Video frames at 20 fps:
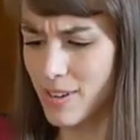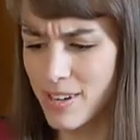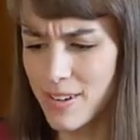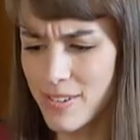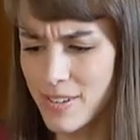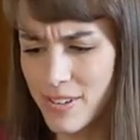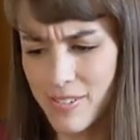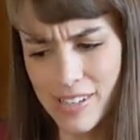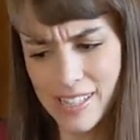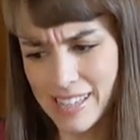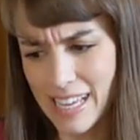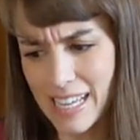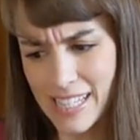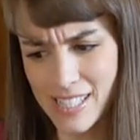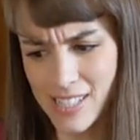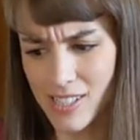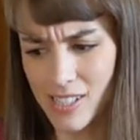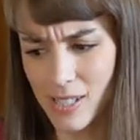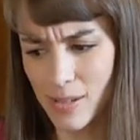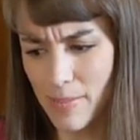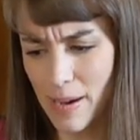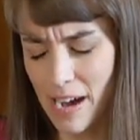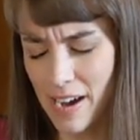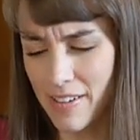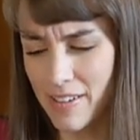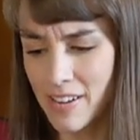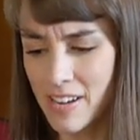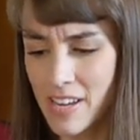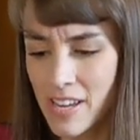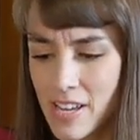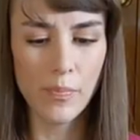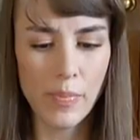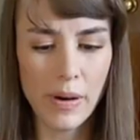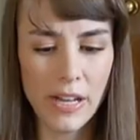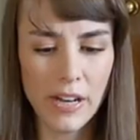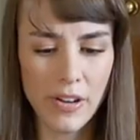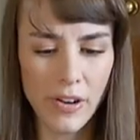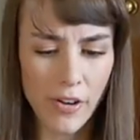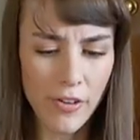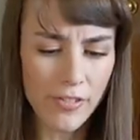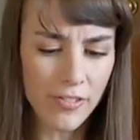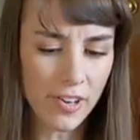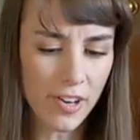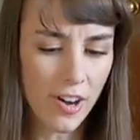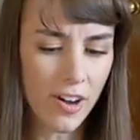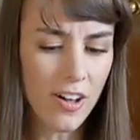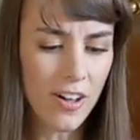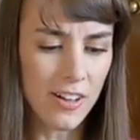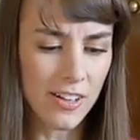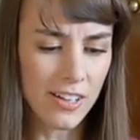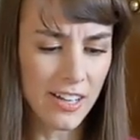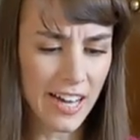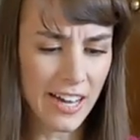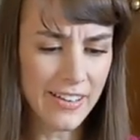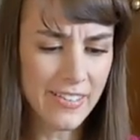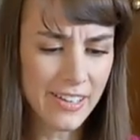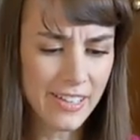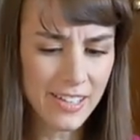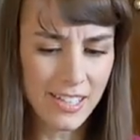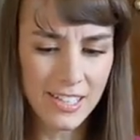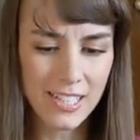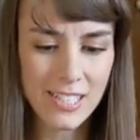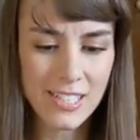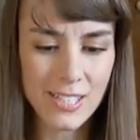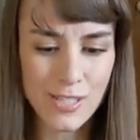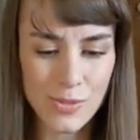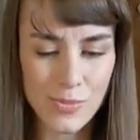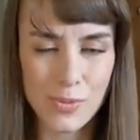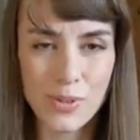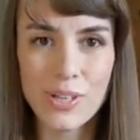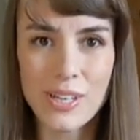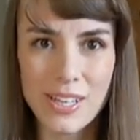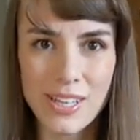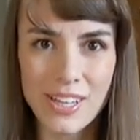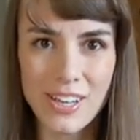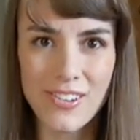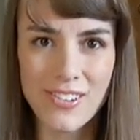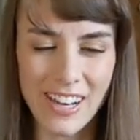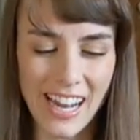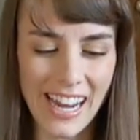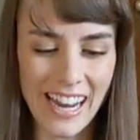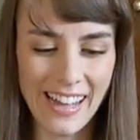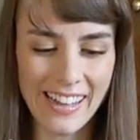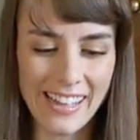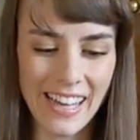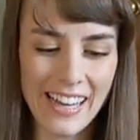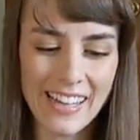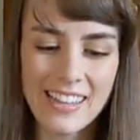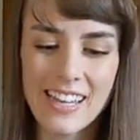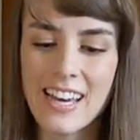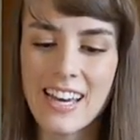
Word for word: I don't know what that's all about. But overall, I think that this is really cute and I like